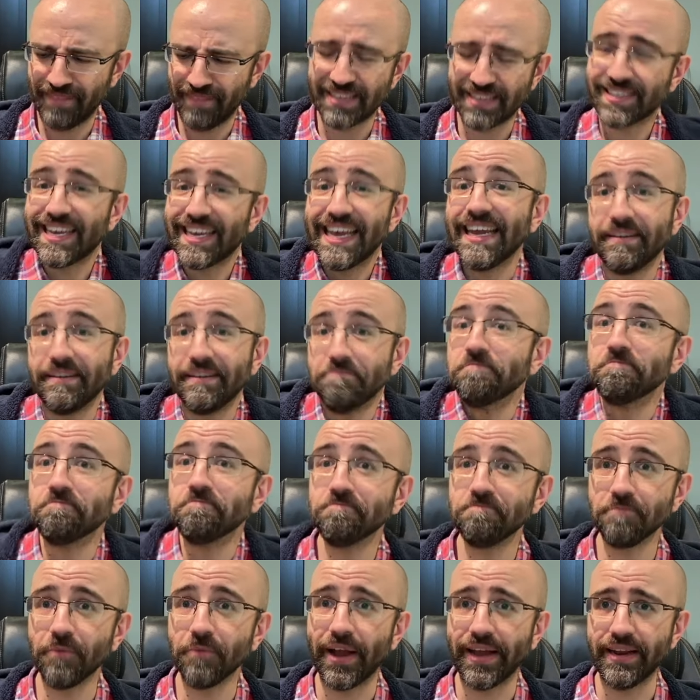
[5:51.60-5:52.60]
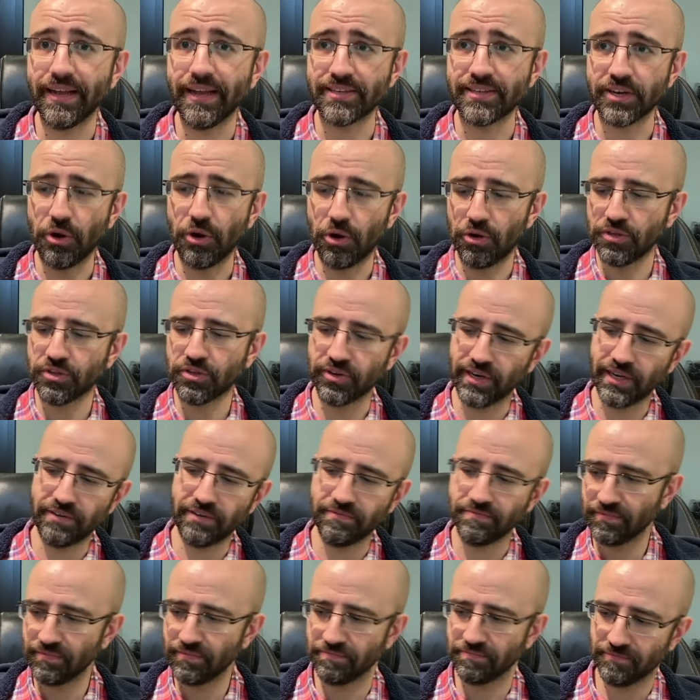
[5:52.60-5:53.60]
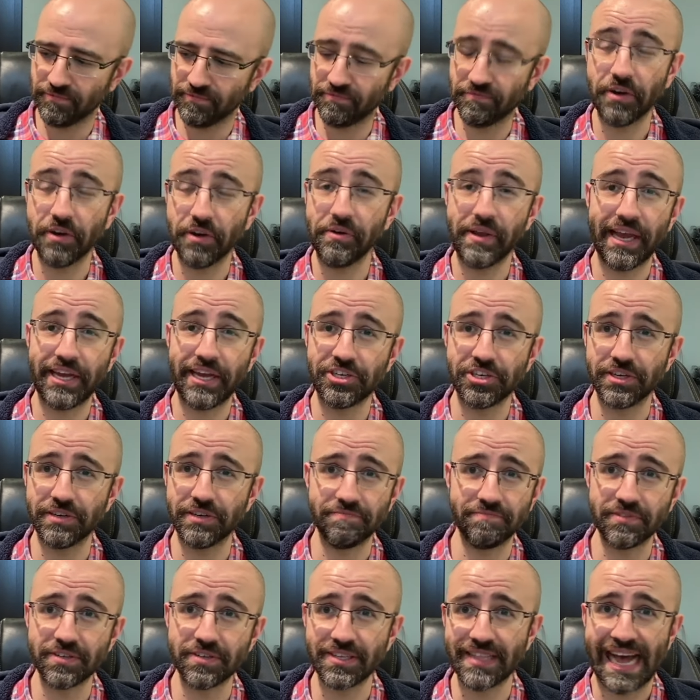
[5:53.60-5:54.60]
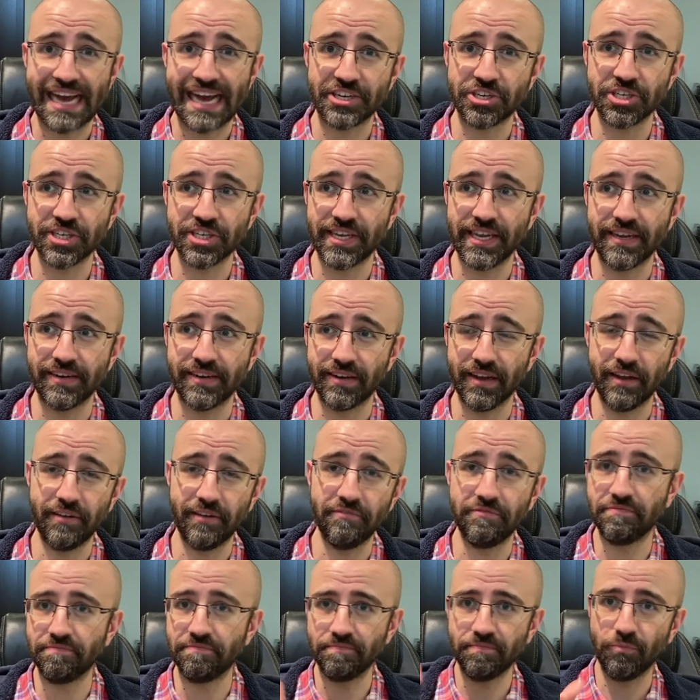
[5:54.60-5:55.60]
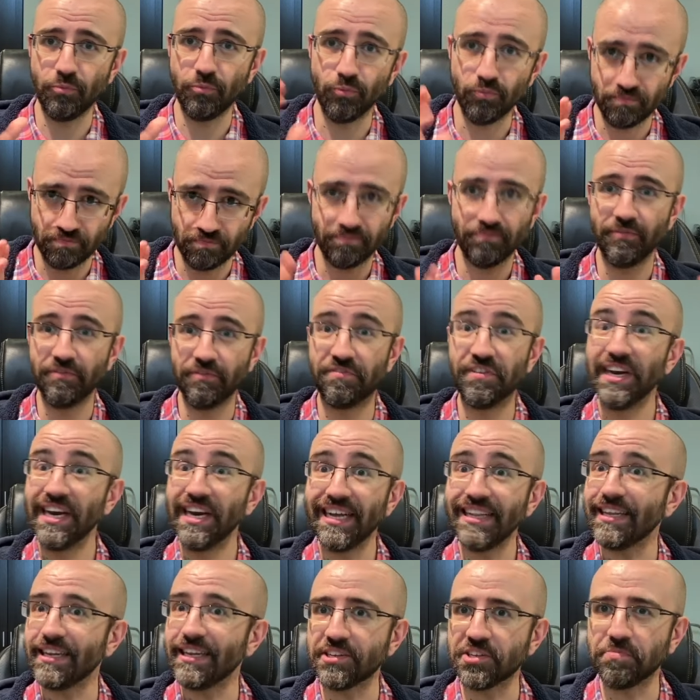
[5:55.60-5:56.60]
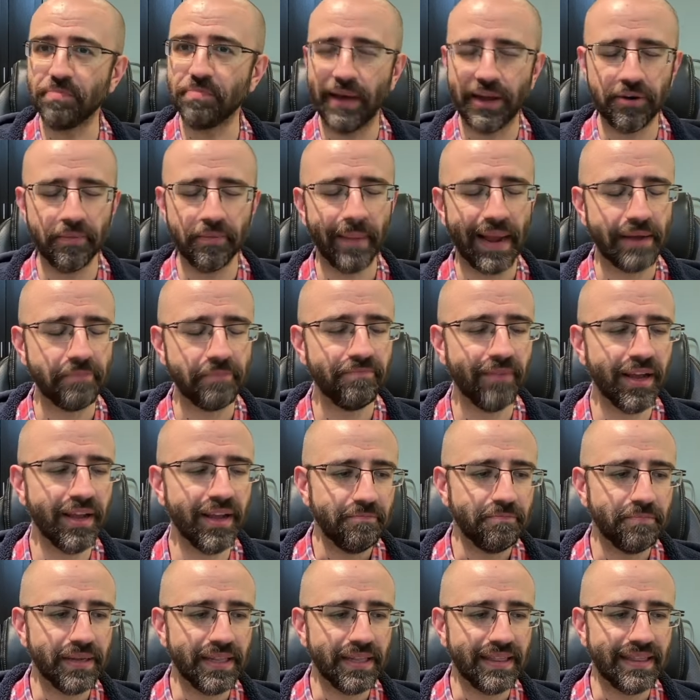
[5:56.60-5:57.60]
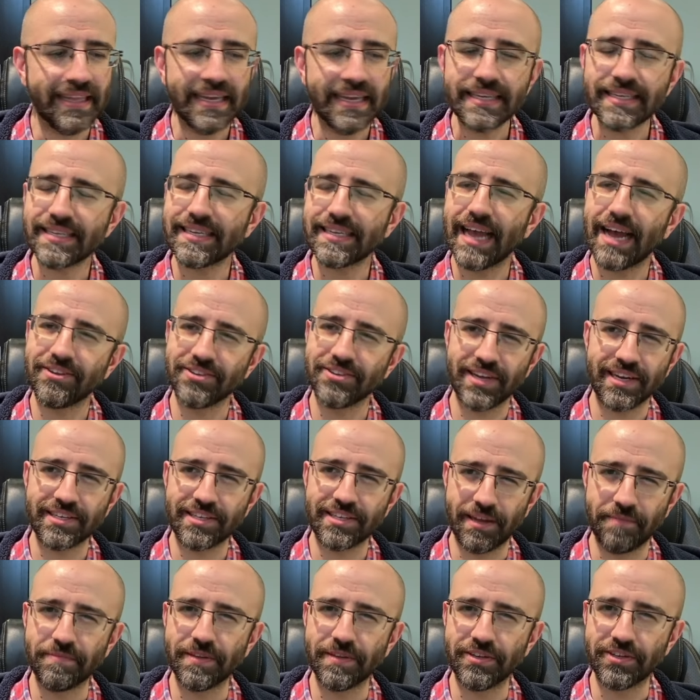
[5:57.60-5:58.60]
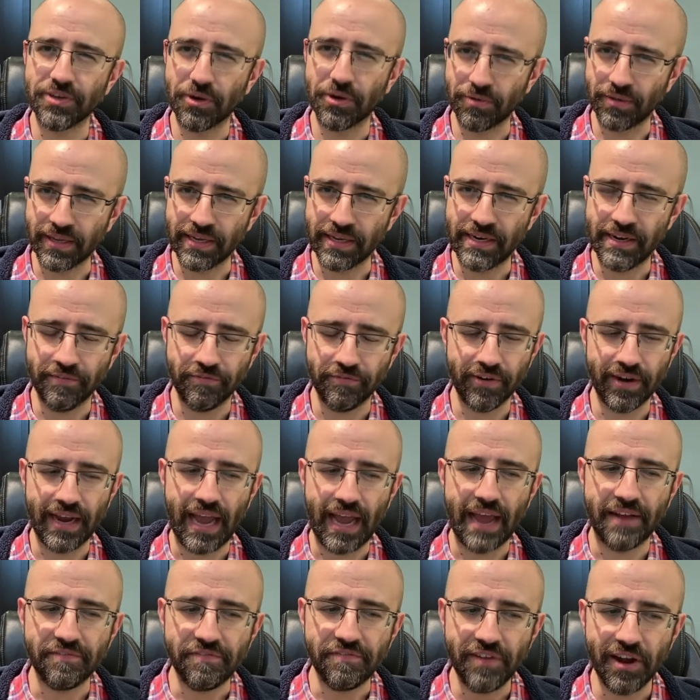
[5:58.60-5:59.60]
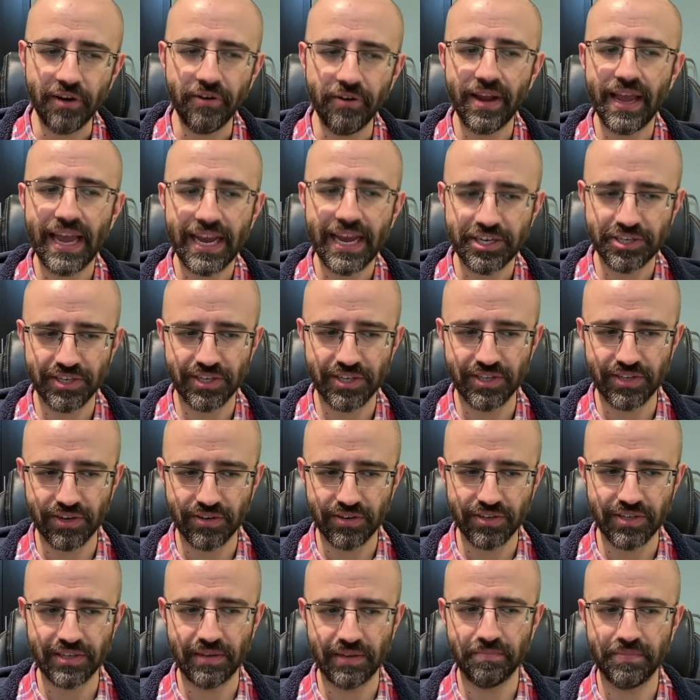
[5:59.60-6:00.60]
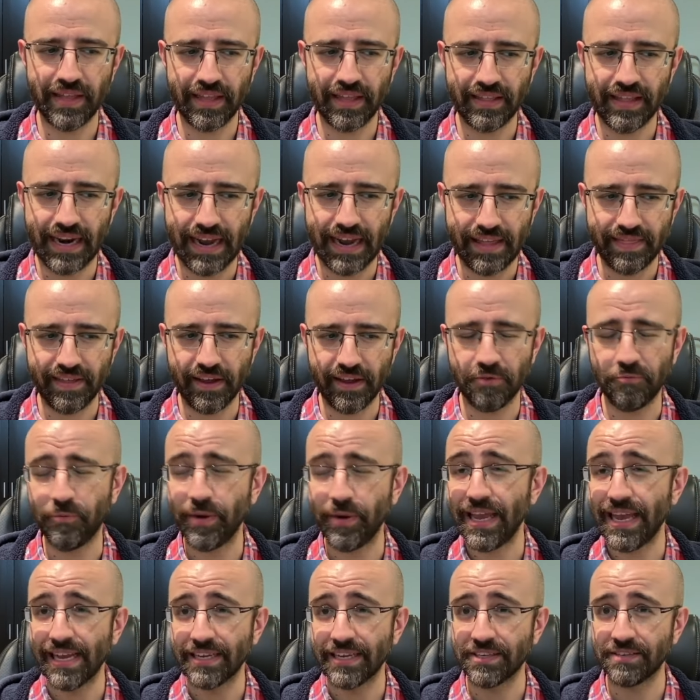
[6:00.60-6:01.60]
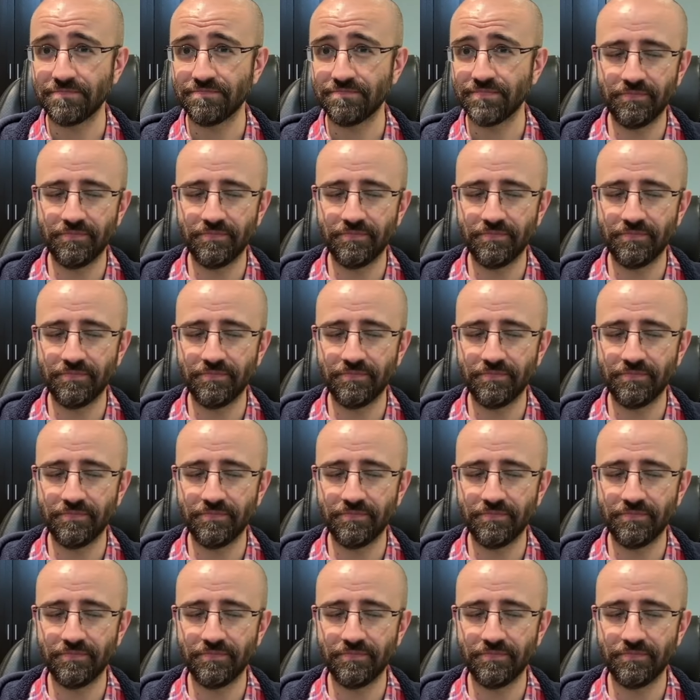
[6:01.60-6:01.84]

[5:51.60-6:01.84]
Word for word: a skin, right? It's an alternate variation slash skin of vanilla Spider-Man. But this sounds like something totally different. And variations are something that I think we as